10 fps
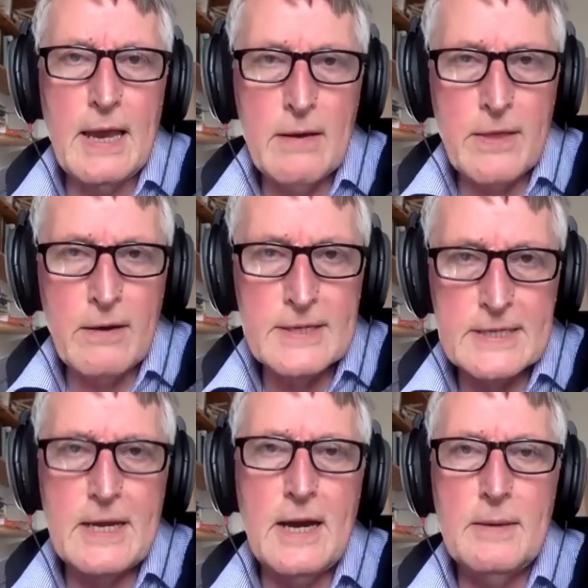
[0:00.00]
There is a
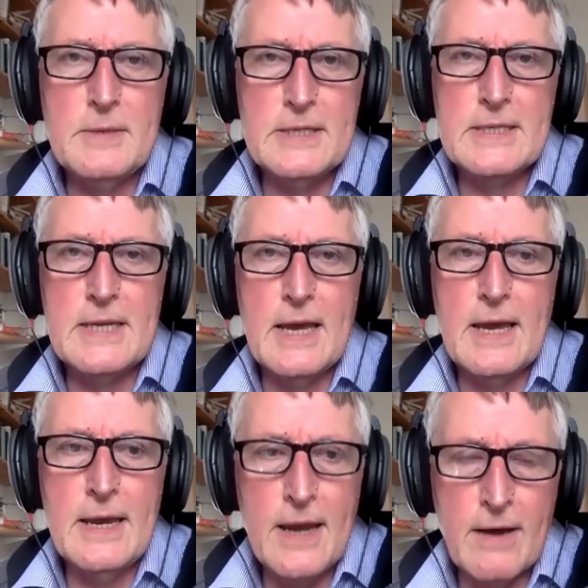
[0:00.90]
time to say
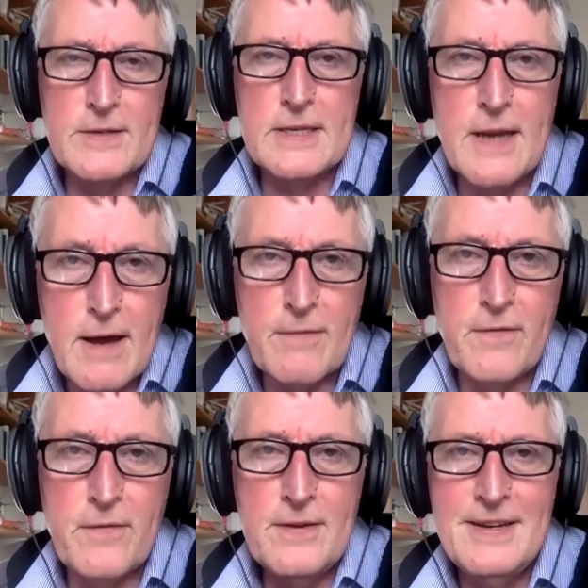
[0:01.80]
enough is enough.